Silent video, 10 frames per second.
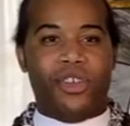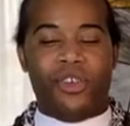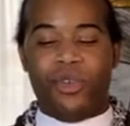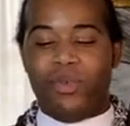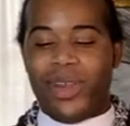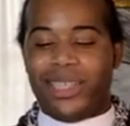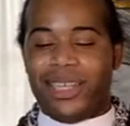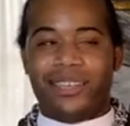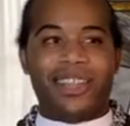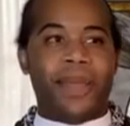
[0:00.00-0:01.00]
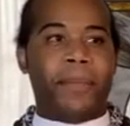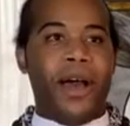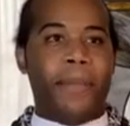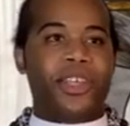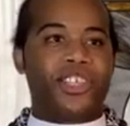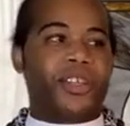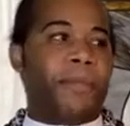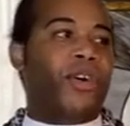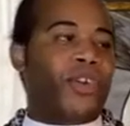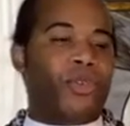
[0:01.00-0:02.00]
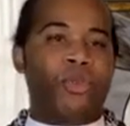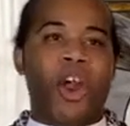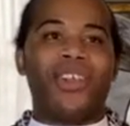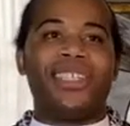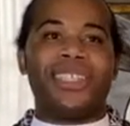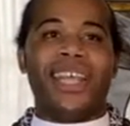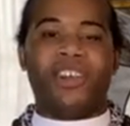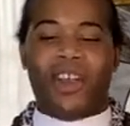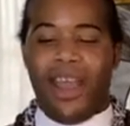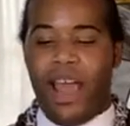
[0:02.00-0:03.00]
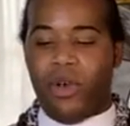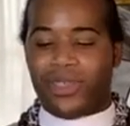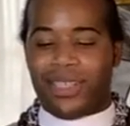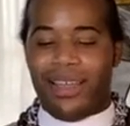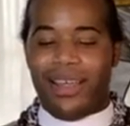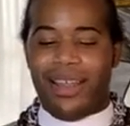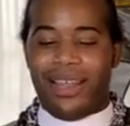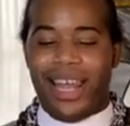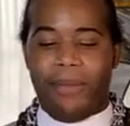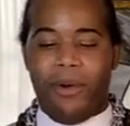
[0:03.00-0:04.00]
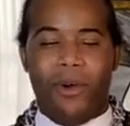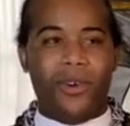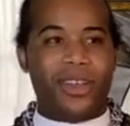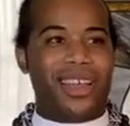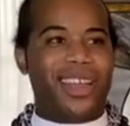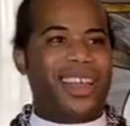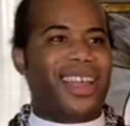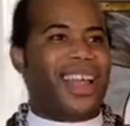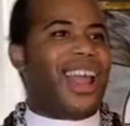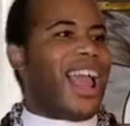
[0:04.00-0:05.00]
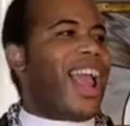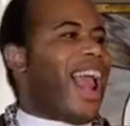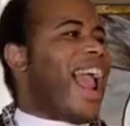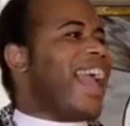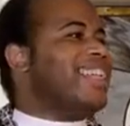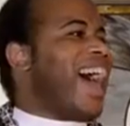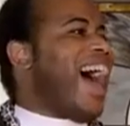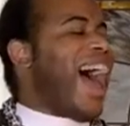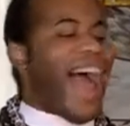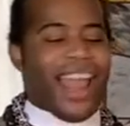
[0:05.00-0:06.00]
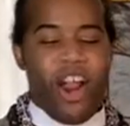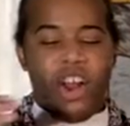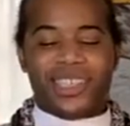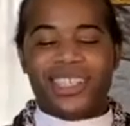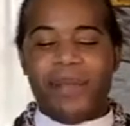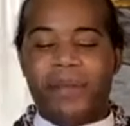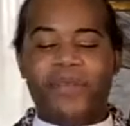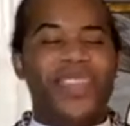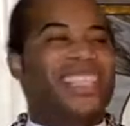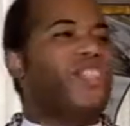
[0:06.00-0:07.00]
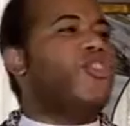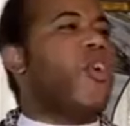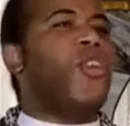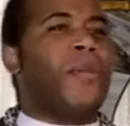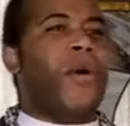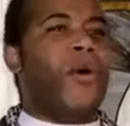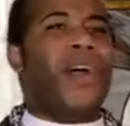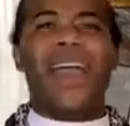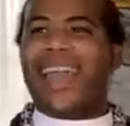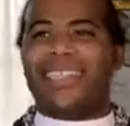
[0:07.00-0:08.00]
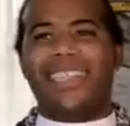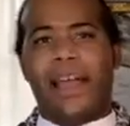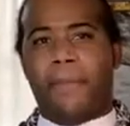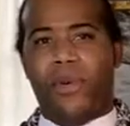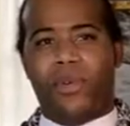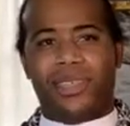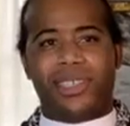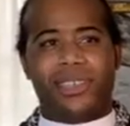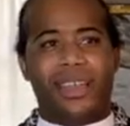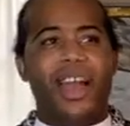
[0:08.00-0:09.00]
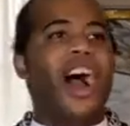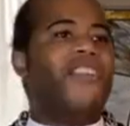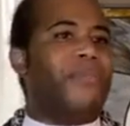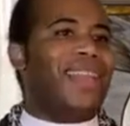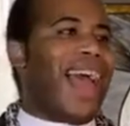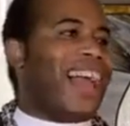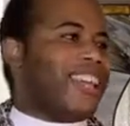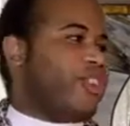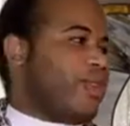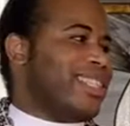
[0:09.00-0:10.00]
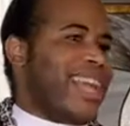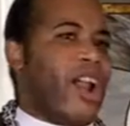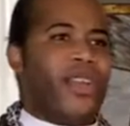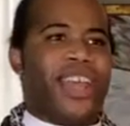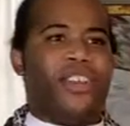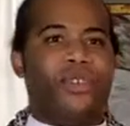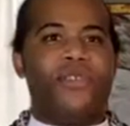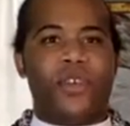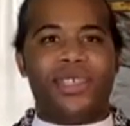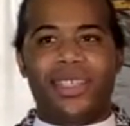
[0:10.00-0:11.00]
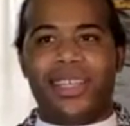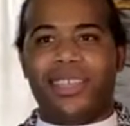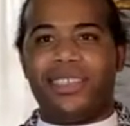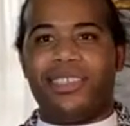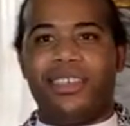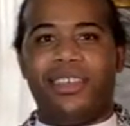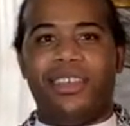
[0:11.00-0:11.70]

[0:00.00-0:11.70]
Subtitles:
who recently published a book through our Skinner House label, and I are some of these notable examples of Black Unitarian Universalists